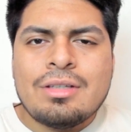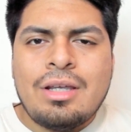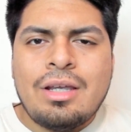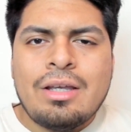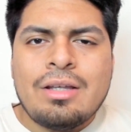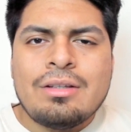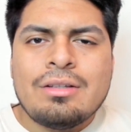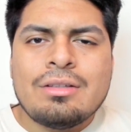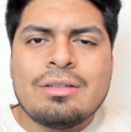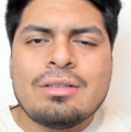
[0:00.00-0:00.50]

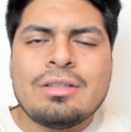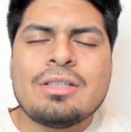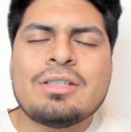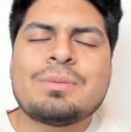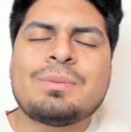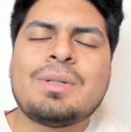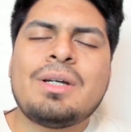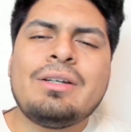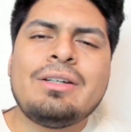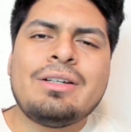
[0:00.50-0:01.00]
and it's
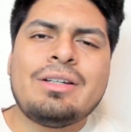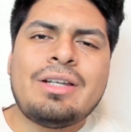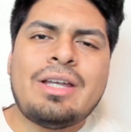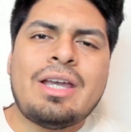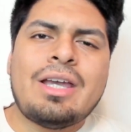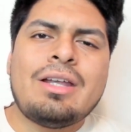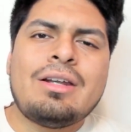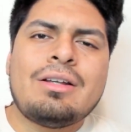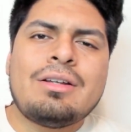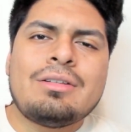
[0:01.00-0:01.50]
probably going to
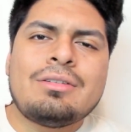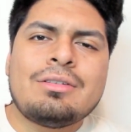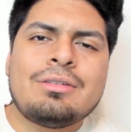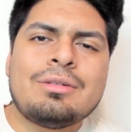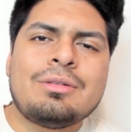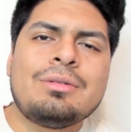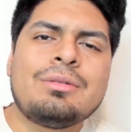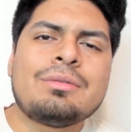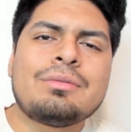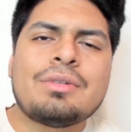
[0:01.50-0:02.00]
add on to the
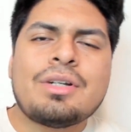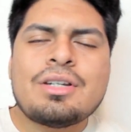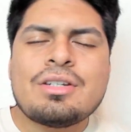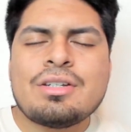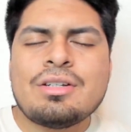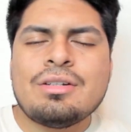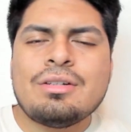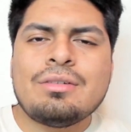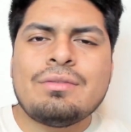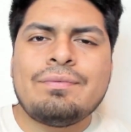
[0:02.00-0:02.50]
whole
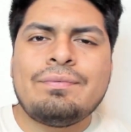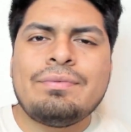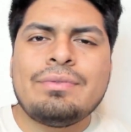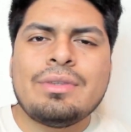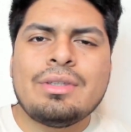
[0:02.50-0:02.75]
Russian